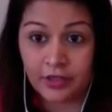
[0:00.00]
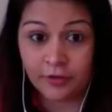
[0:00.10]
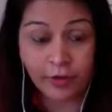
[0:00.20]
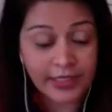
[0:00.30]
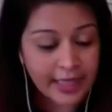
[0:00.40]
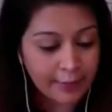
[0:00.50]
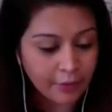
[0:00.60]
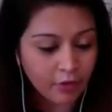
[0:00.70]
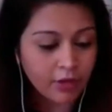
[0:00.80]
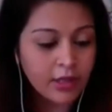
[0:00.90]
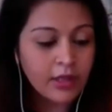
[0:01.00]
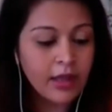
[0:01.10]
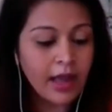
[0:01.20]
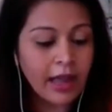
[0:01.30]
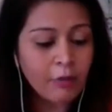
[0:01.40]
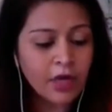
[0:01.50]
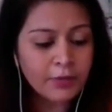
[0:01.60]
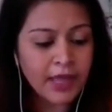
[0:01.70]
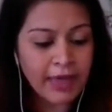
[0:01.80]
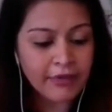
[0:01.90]
So, for example, I want
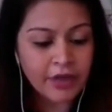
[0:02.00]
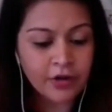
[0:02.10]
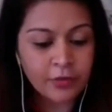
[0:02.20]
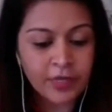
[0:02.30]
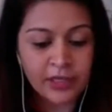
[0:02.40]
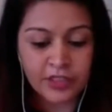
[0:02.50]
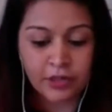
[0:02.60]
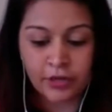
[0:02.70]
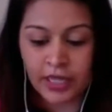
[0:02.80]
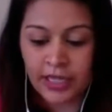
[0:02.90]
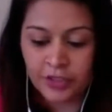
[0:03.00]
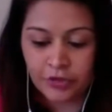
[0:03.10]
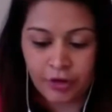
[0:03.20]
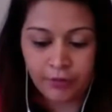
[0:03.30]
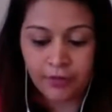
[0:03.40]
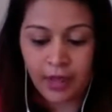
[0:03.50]
my avatar to be in a certain age group.